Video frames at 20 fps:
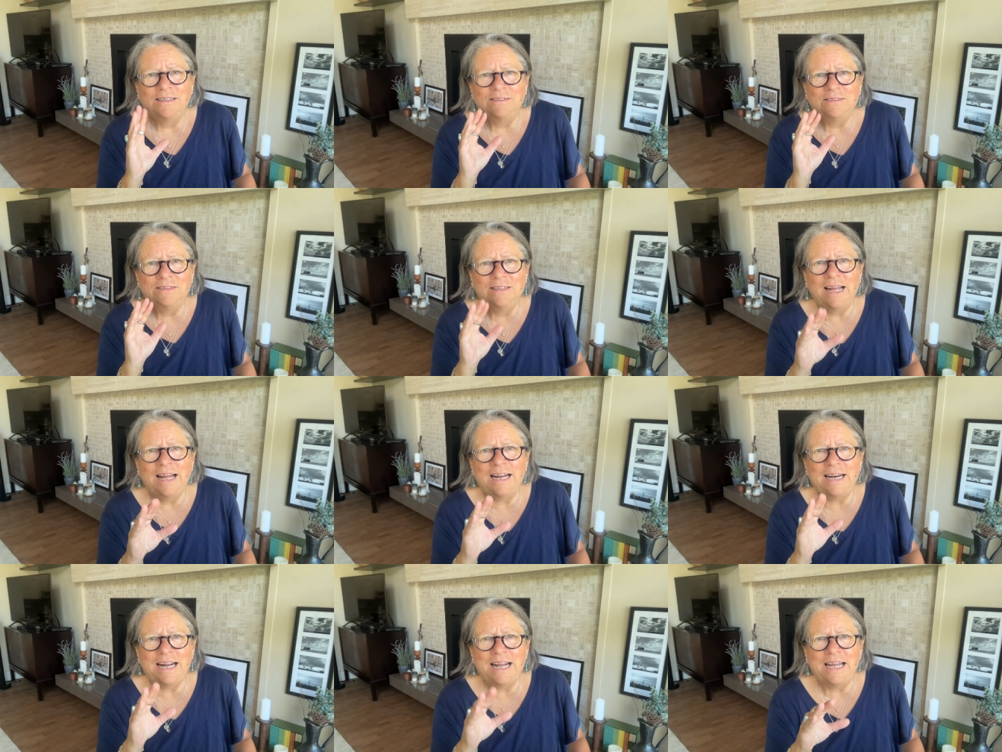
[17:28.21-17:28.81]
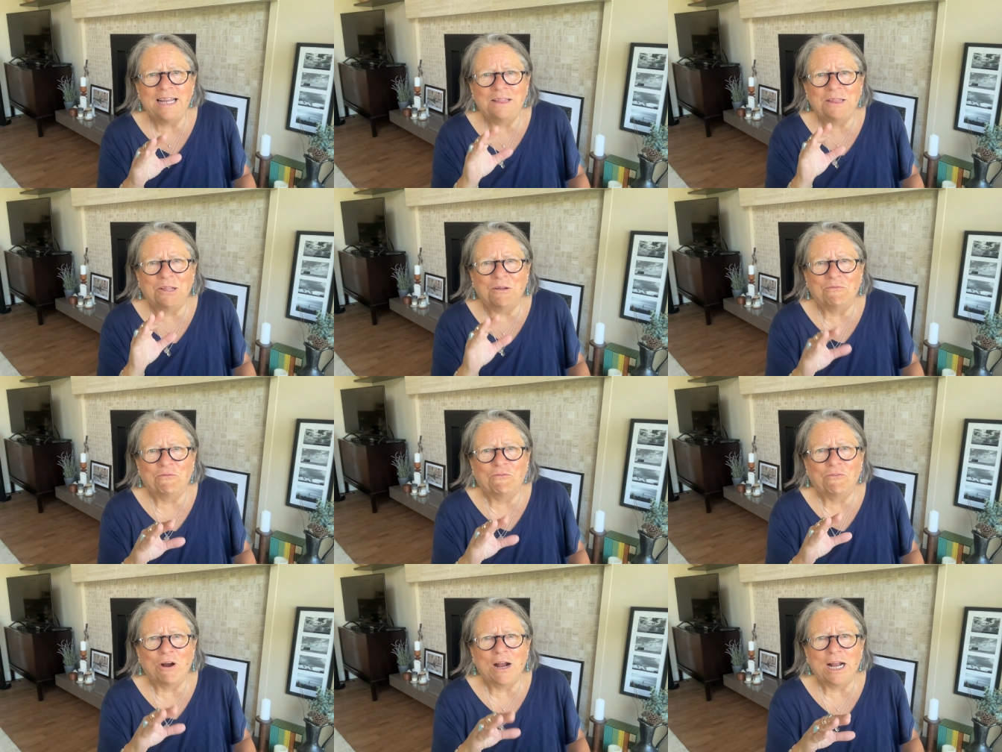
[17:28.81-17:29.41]
let it the
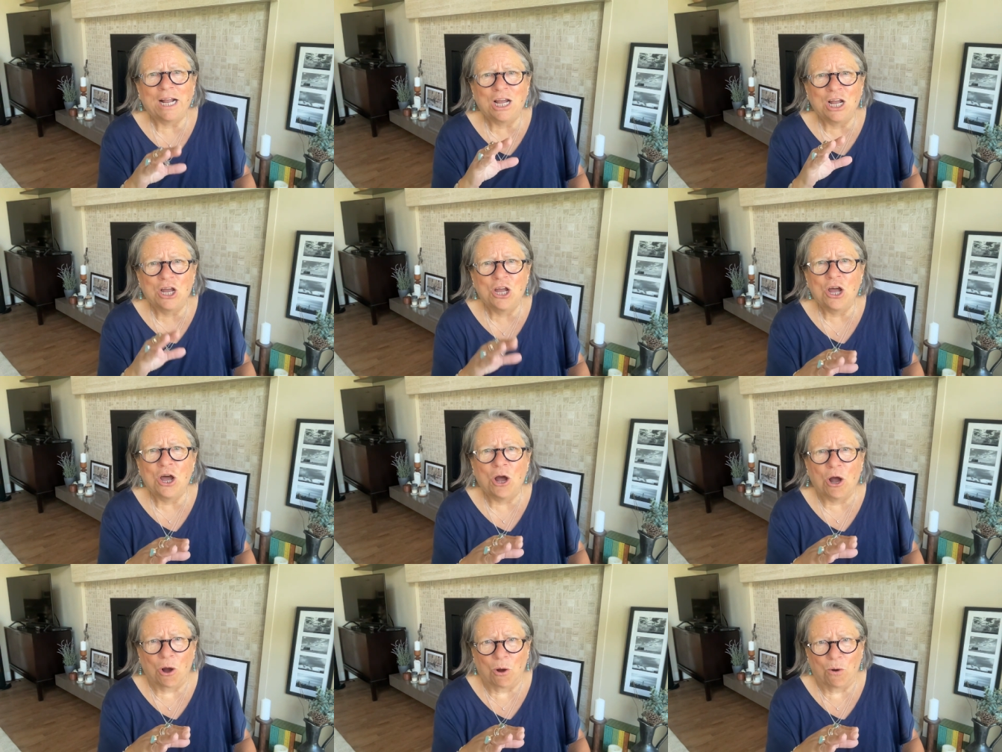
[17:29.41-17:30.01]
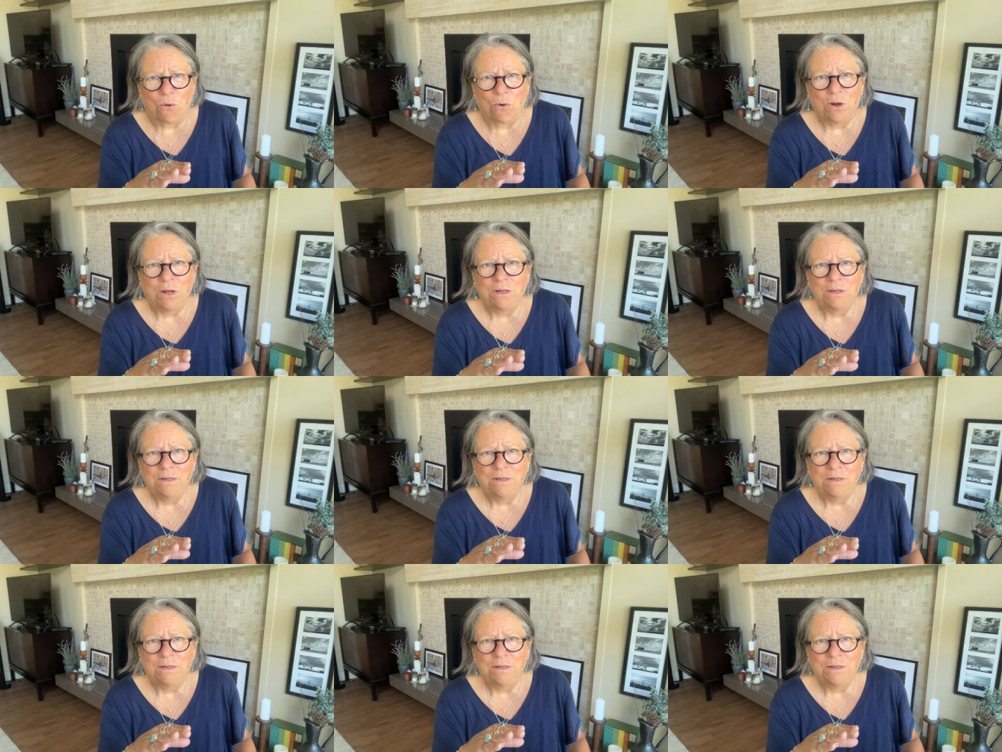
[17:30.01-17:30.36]
frick go.